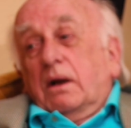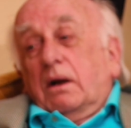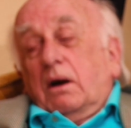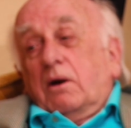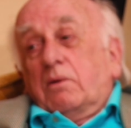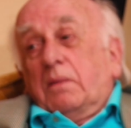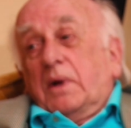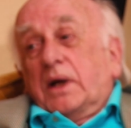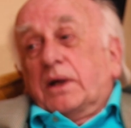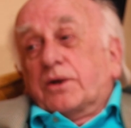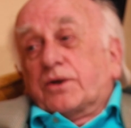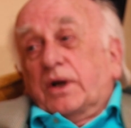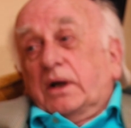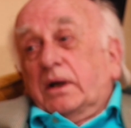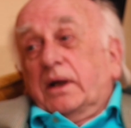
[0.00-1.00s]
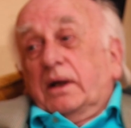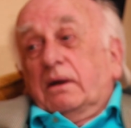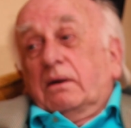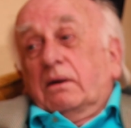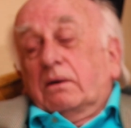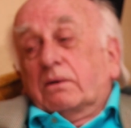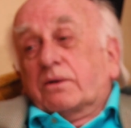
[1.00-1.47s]
on my
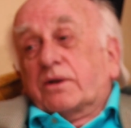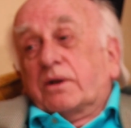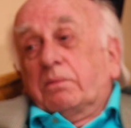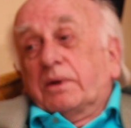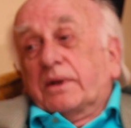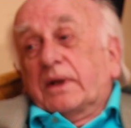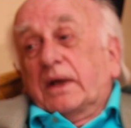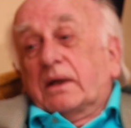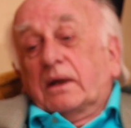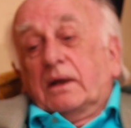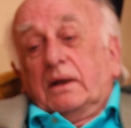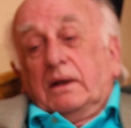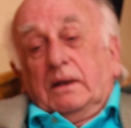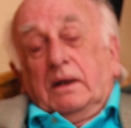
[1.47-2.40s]
side, sympathetic,